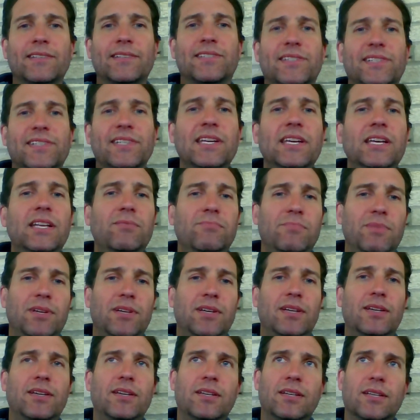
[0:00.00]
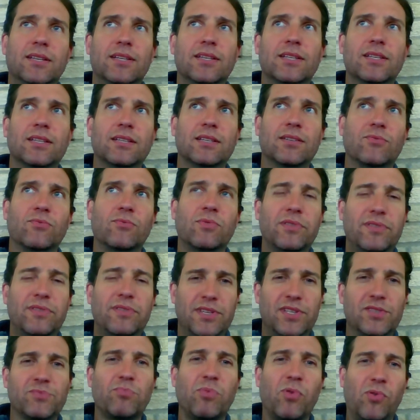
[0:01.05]
and had seen me
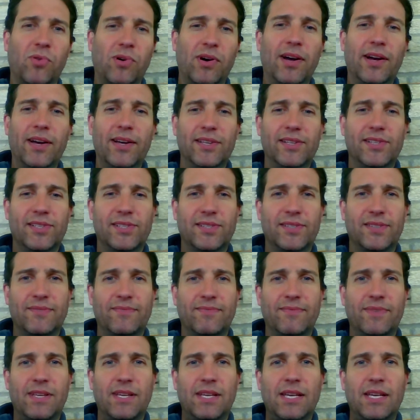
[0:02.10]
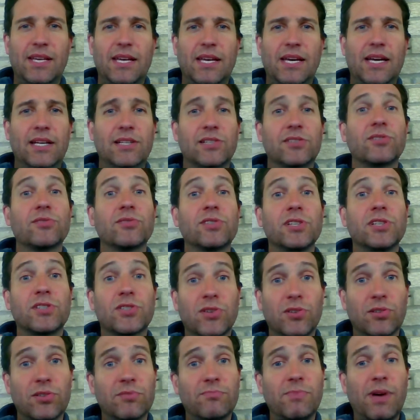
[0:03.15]
with these boys. And so she
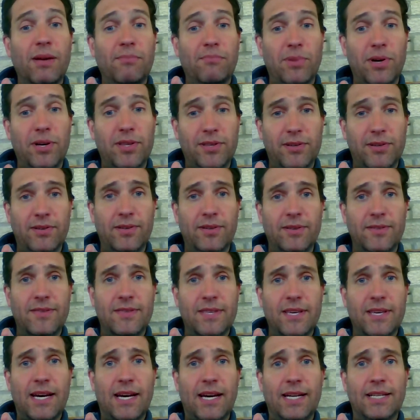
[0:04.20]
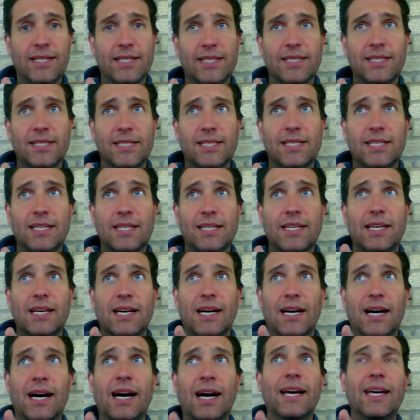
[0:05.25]
told my mother that
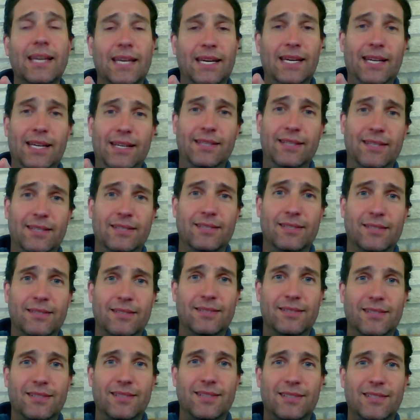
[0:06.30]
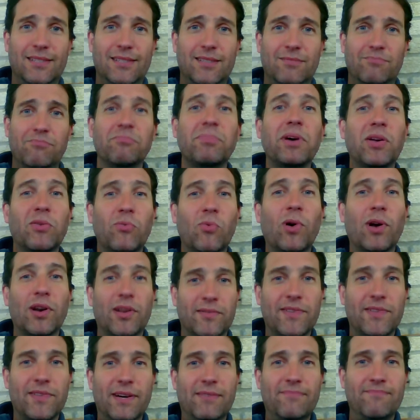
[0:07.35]
I had been one
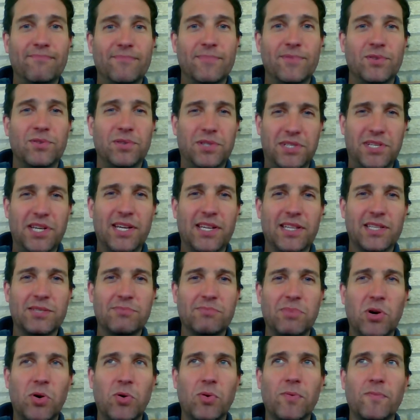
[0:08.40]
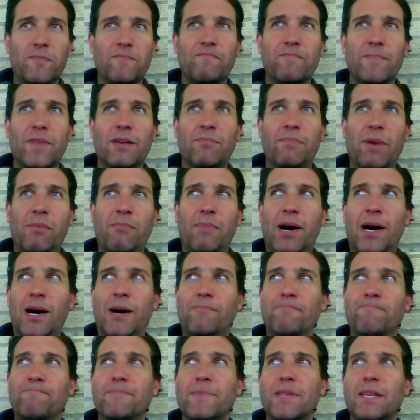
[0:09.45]
of them who had taken the boat. And my
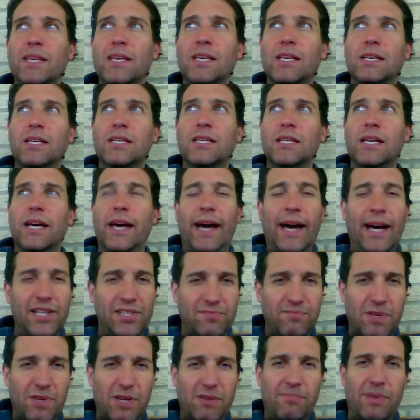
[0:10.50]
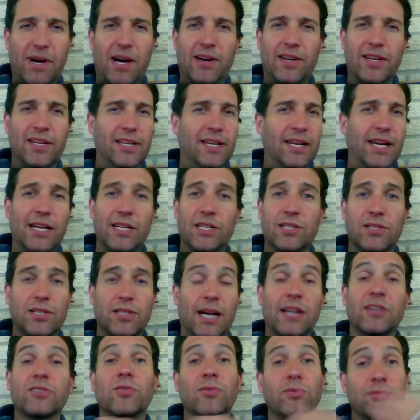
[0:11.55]
mom asked me about it, and
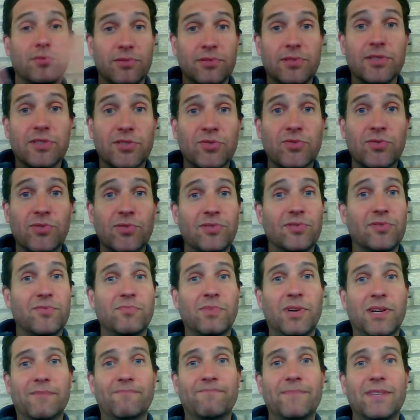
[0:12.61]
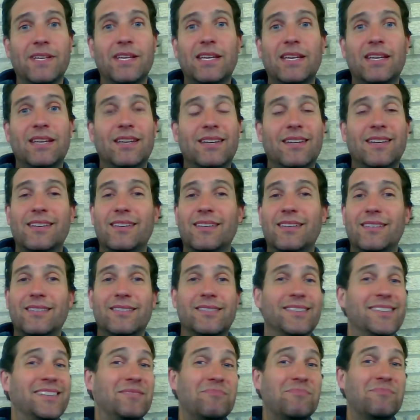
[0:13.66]
I told her the truth, but
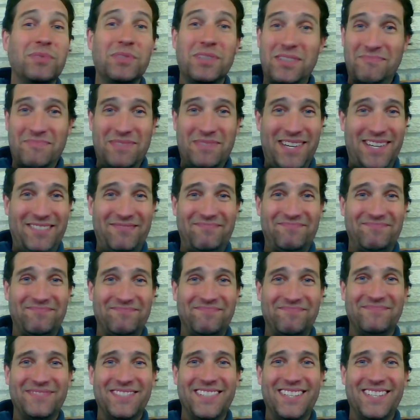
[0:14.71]
she didn't believe me,